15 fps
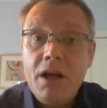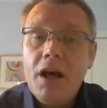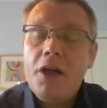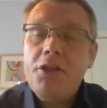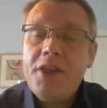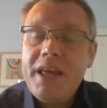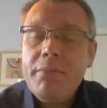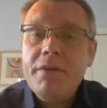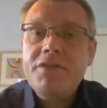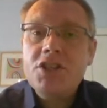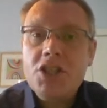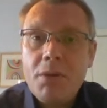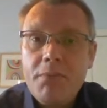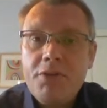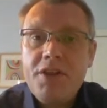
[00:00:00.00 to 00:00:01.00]
a theme of
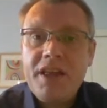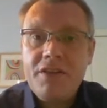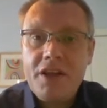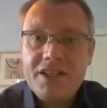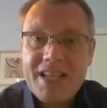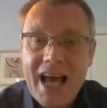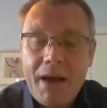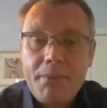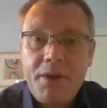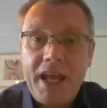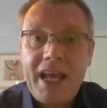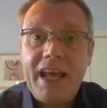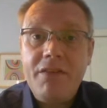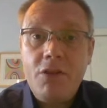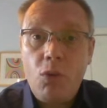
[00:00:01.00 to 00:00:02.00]
something that's happening
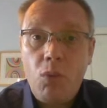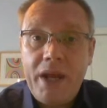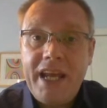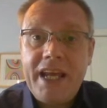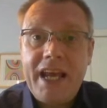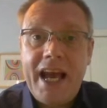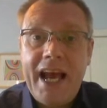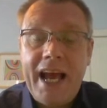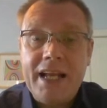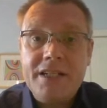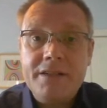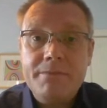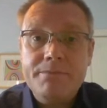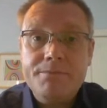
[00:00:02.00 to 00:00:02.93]
in the week ahead.